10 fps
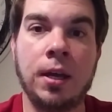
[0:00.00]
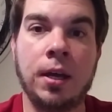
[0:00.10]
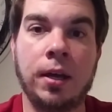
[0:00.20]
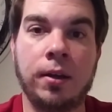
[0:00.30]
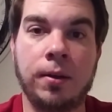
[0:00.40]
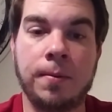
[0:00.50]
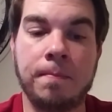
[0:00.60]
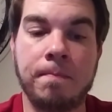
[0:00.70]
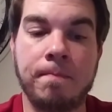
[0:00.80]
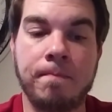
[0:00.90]

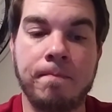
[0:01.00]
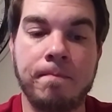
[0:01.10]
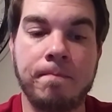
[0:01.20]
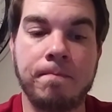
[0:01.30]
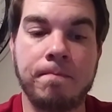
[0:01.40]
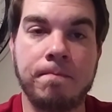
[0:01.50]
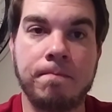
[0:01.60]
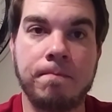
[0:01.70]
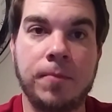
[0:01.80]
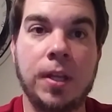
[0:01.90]
The
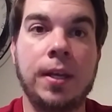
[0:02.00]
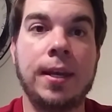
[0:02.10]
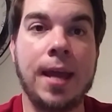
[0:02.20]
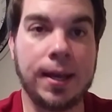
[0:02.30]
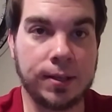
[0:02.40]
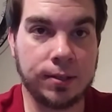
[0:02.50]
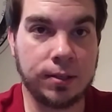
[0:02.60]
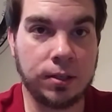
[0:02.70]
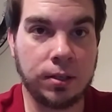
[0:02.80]
next